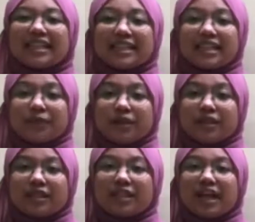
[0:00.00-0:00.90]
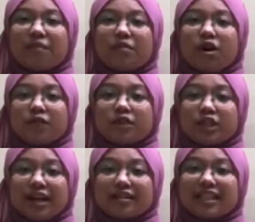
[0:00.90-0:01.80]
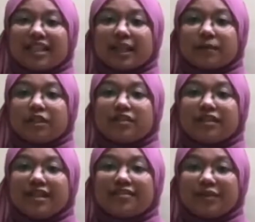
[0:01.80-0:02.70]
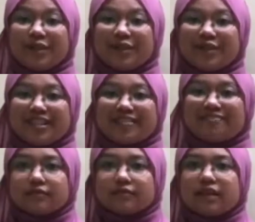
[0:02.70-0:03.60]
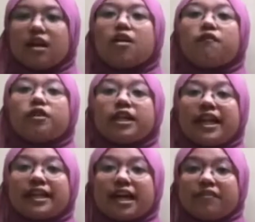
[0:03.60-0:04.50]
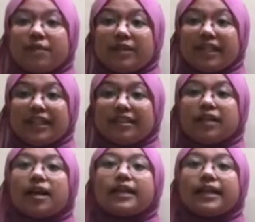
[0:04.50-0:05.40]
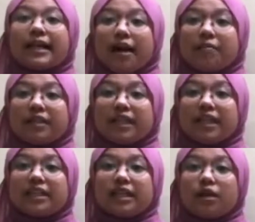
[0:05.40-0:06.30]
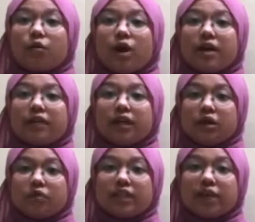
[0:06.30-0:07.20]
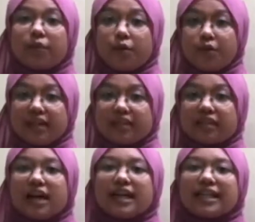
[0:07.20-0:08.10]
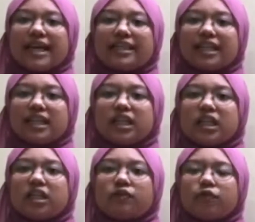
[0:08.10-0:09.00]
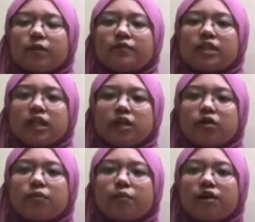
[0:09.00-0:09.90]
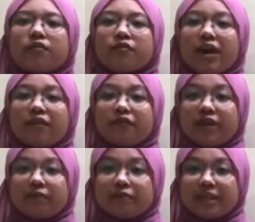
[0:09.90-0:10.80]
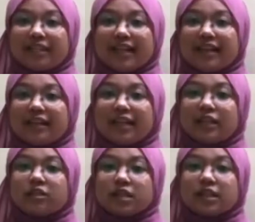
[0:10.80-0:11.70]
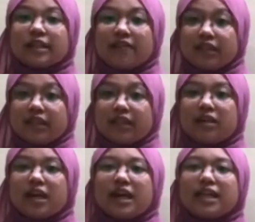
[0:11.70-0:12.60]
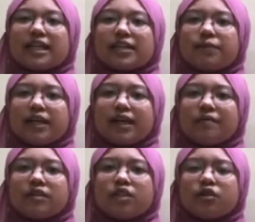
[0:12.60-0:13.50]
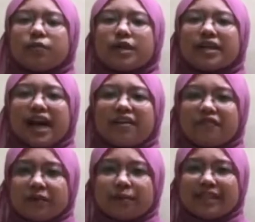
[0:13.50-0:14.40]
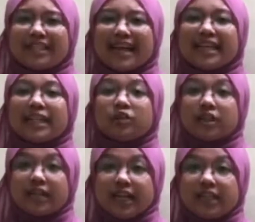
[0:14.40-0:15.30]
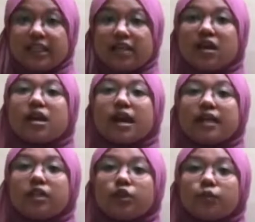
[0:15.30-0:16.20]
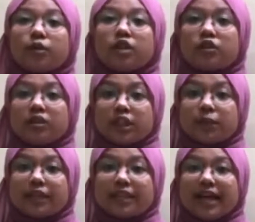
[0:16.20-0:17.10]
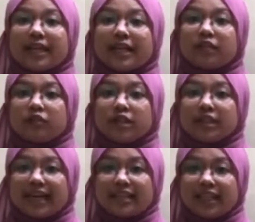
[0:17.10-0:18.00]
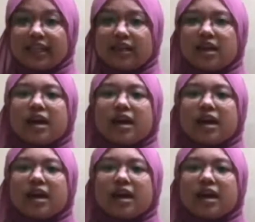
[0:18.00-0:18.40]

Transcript: This is because the number of shares in the subsidiaries is reduced. For the non-current liabilities, the company is acquiring loans and borrowings. It has increased from 0.55% in 2017, it has become 0.95% in 2018 and 2.06% in 2019.